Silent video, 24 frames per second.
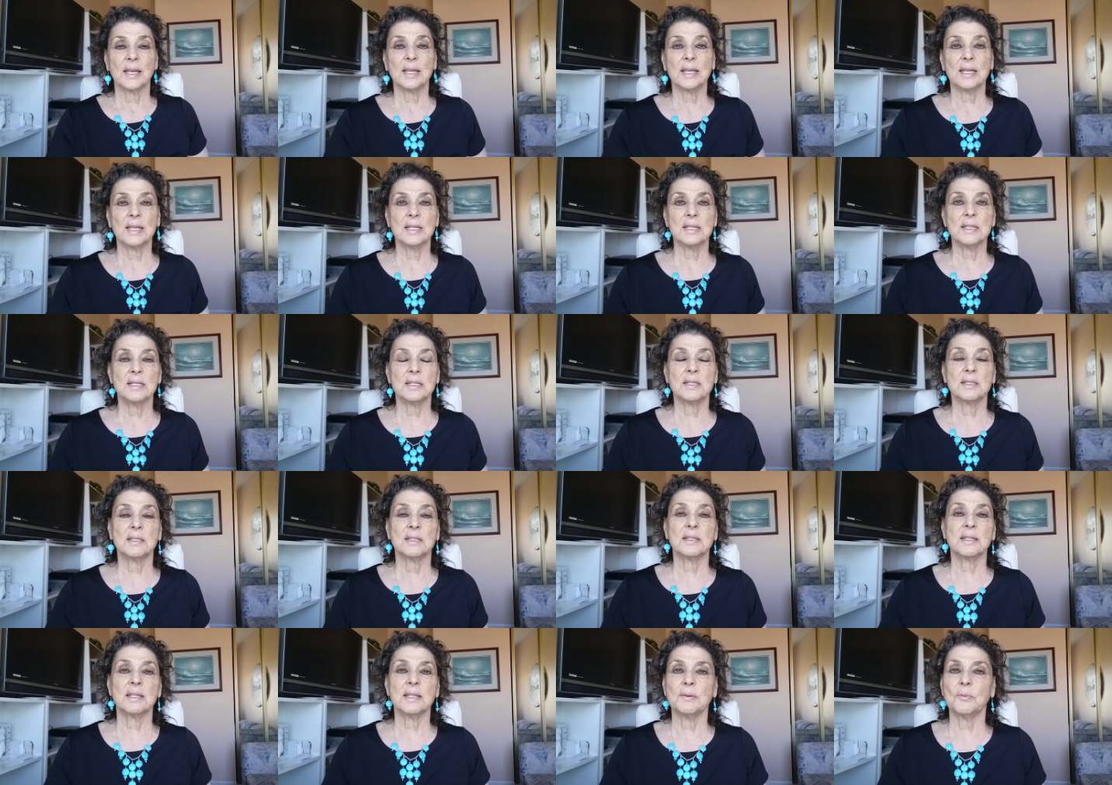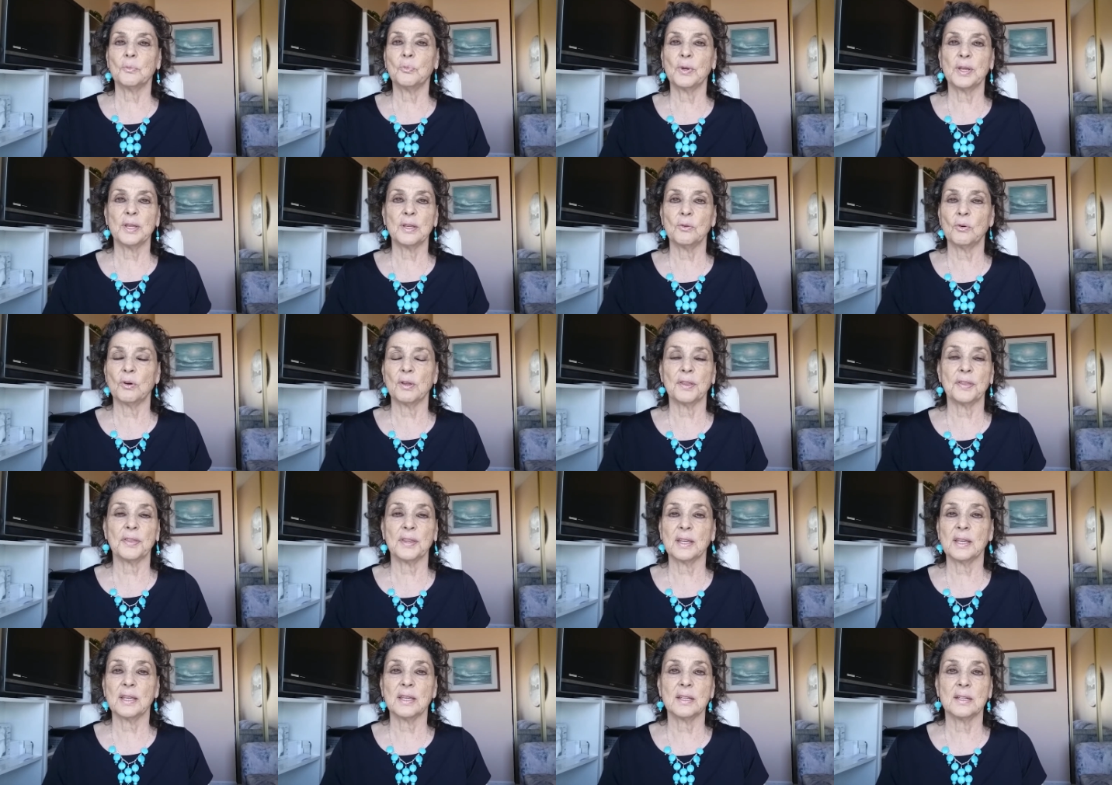his we all
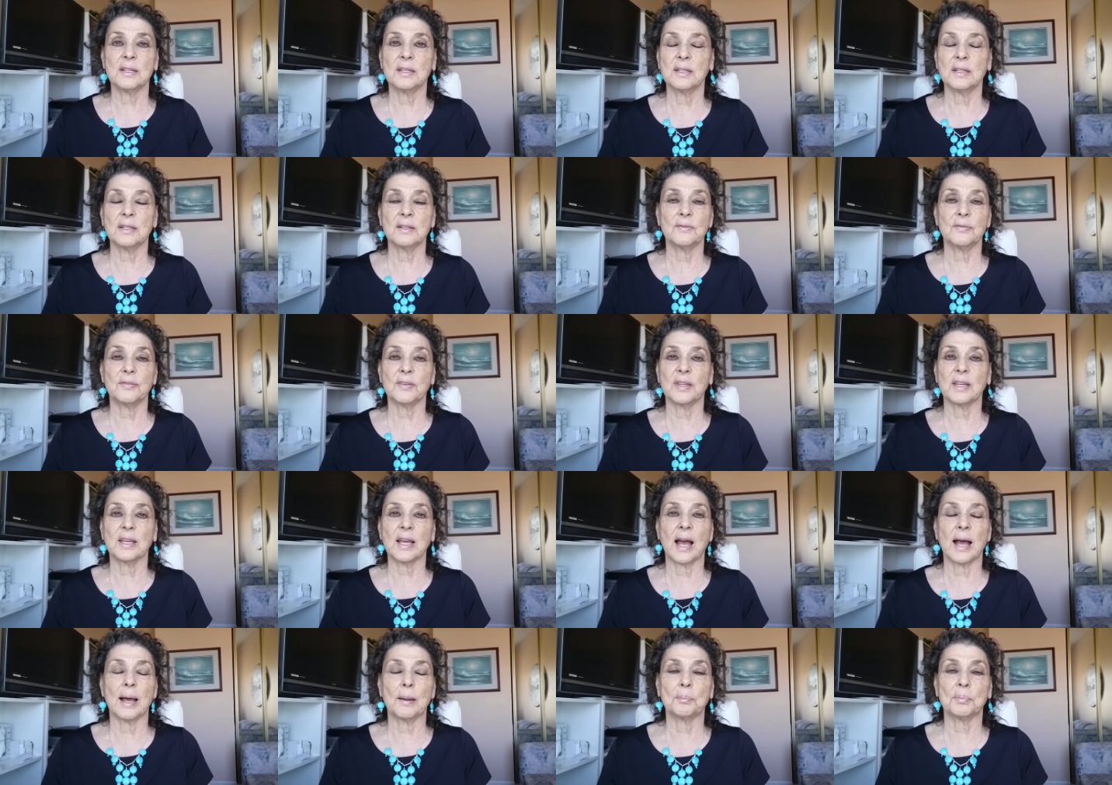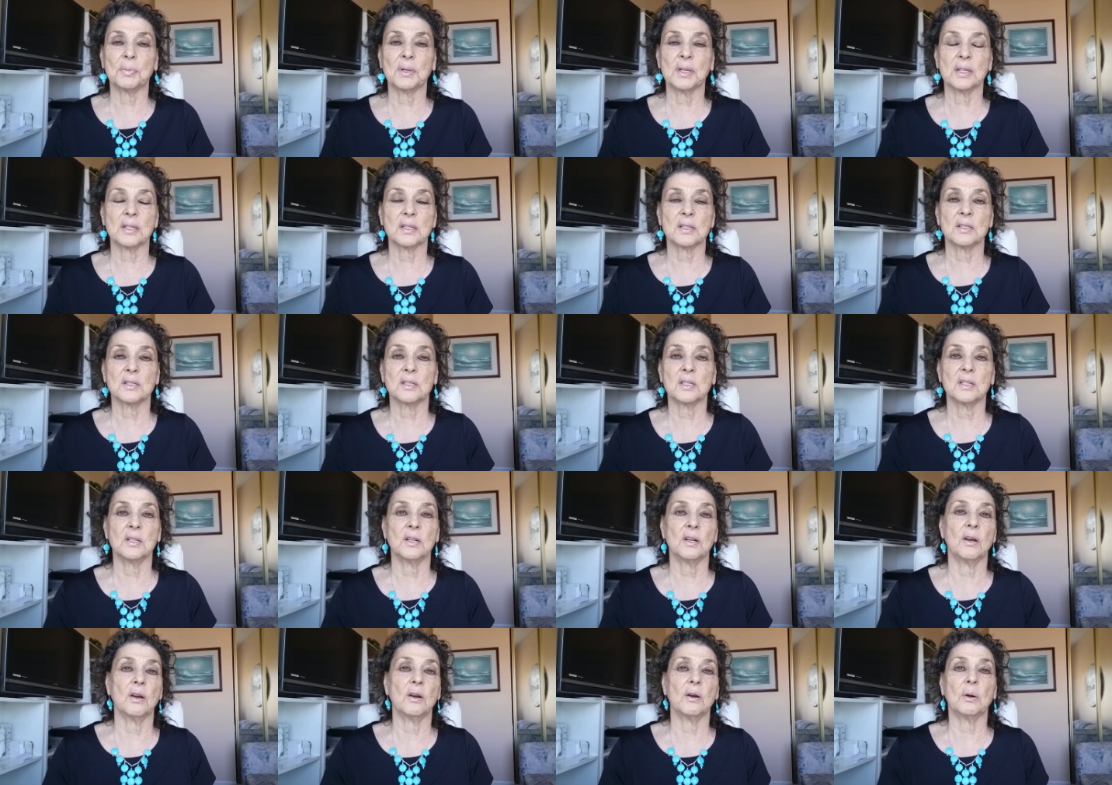think he did it for the optics
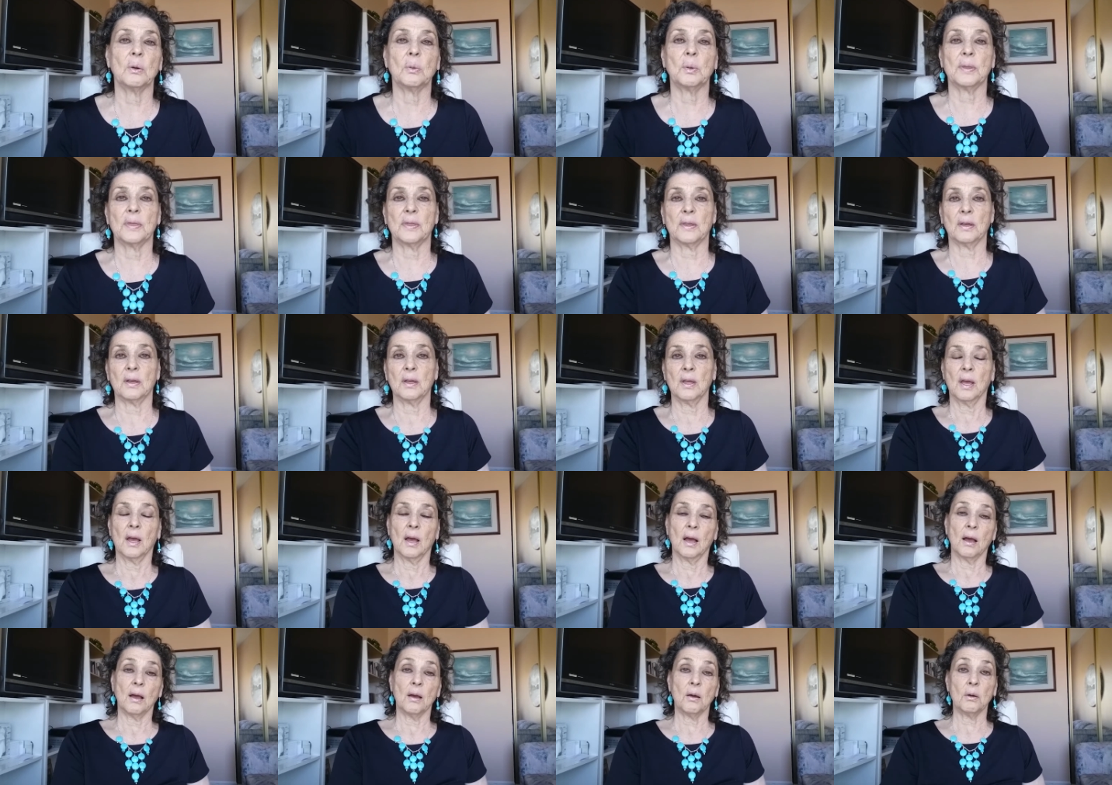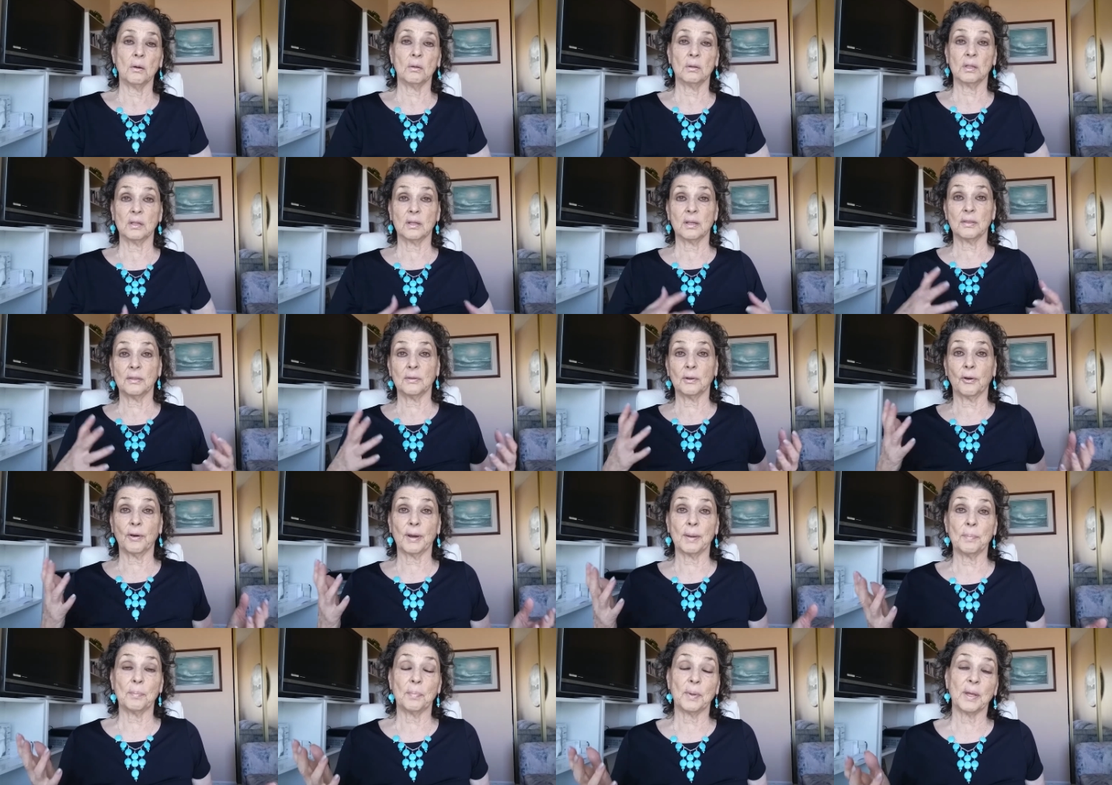you know and the oh look at the
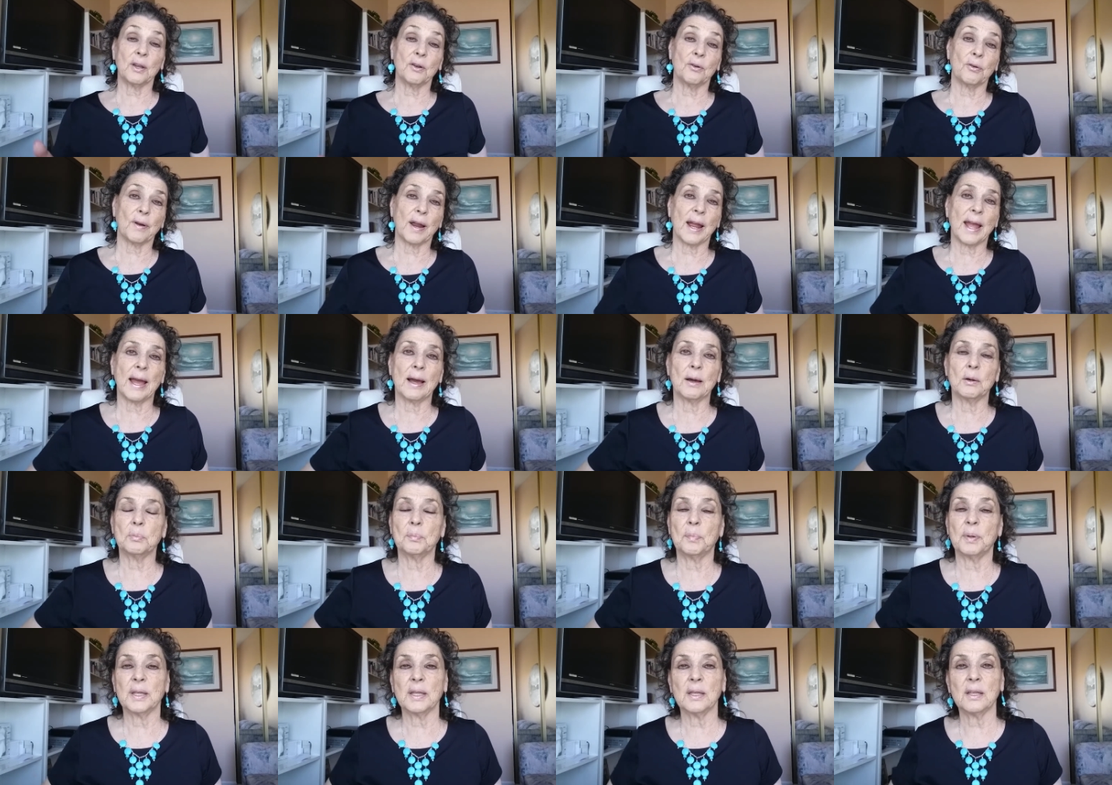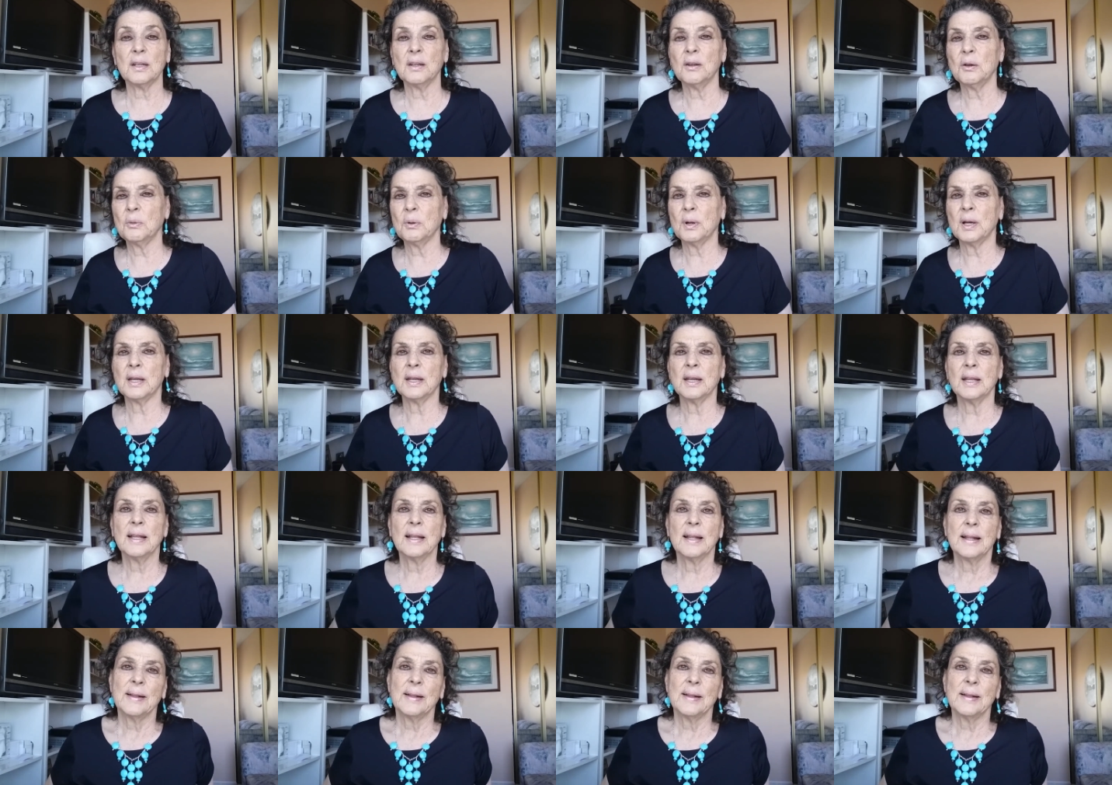great big crowd but you know what